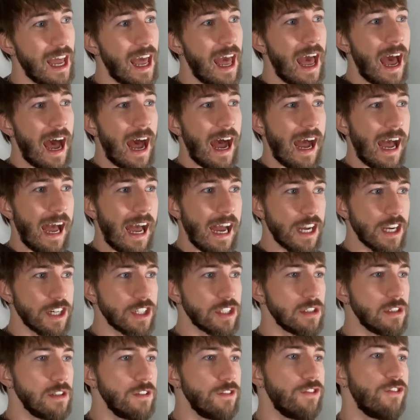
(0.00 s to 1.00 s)
I
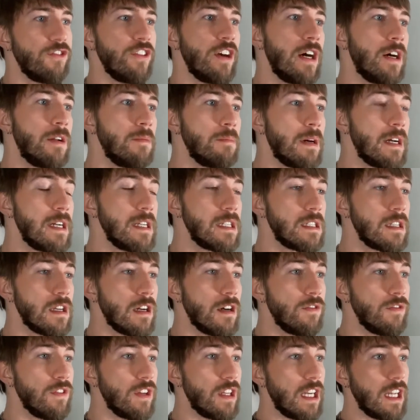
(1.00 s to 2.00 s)
actually found myself
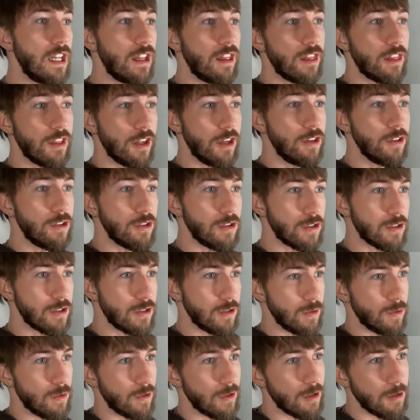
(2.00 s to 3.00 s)
in a
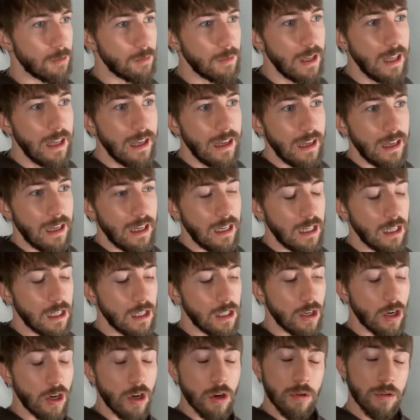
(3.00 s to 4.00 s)
thunderstorm in
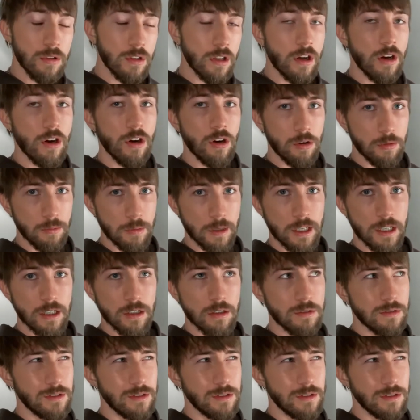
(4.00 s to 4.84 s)
Oklahoma,